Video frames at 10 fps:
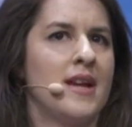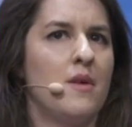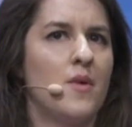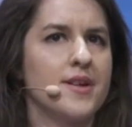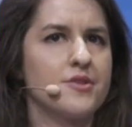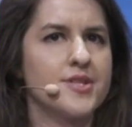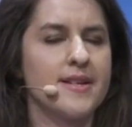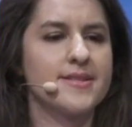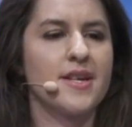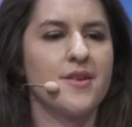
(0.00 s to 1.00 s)
And what you're
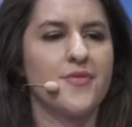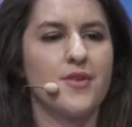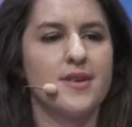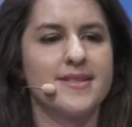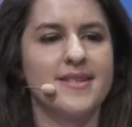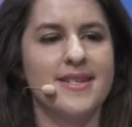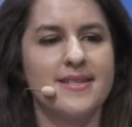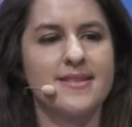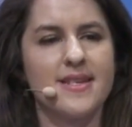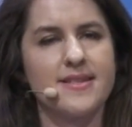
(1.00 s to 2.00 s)
testing for is
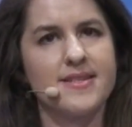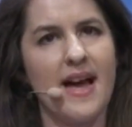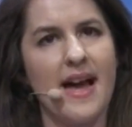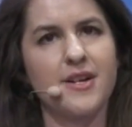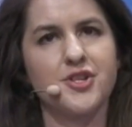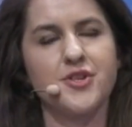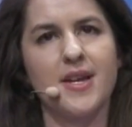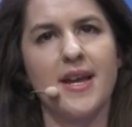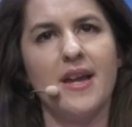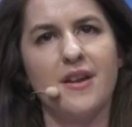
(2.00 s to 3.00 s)
this
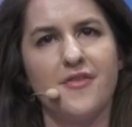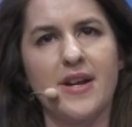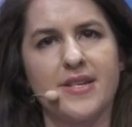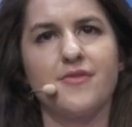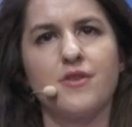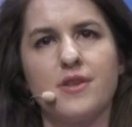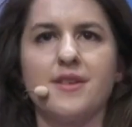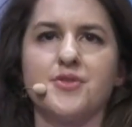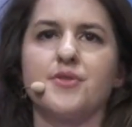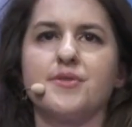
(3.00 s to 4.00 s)
actually an effective
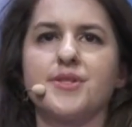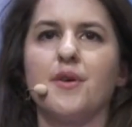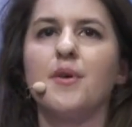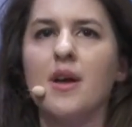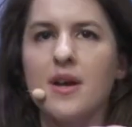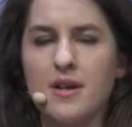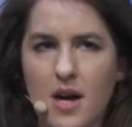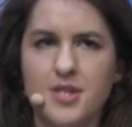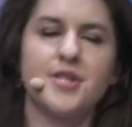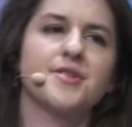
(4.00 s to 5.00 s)
learning tool? So
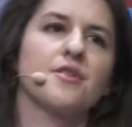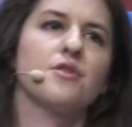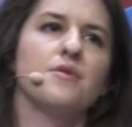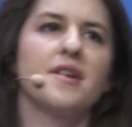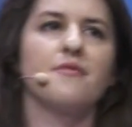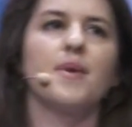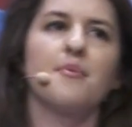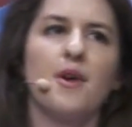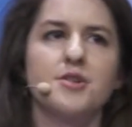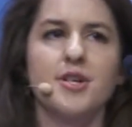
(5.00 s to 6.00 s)
Kanji Circle, one of my
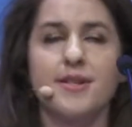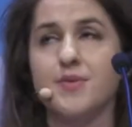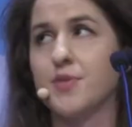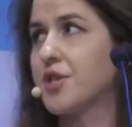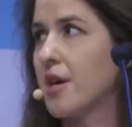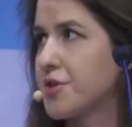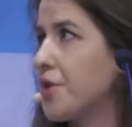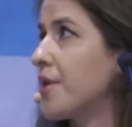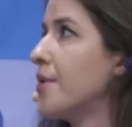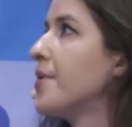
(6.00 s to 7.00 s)
projects, which I'll
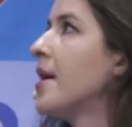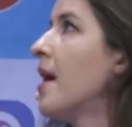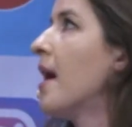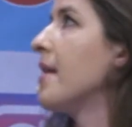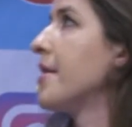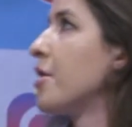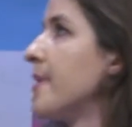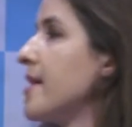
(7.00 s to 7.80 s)
show you a little